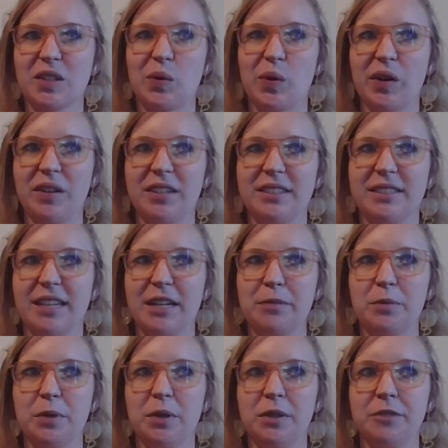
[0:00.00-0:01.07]
squirrel
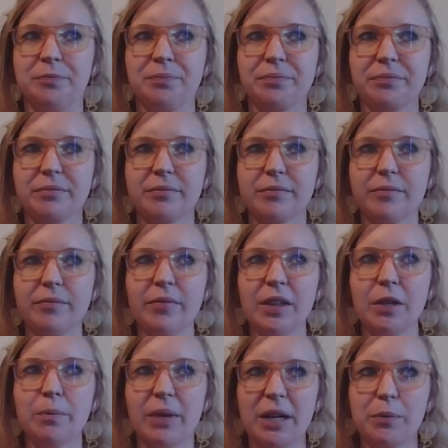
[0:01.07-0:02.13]
example,
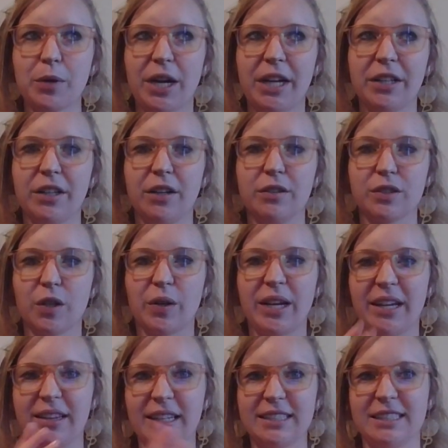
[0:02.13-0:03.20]
my brain goes,
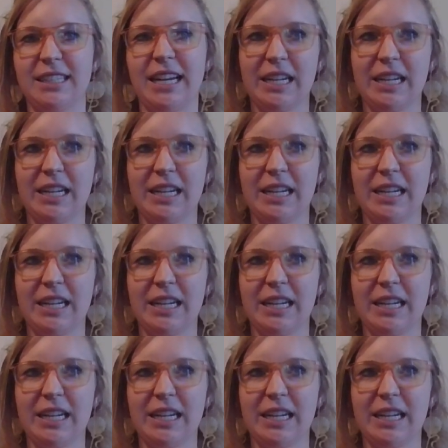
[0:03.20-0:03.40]
okay, that's an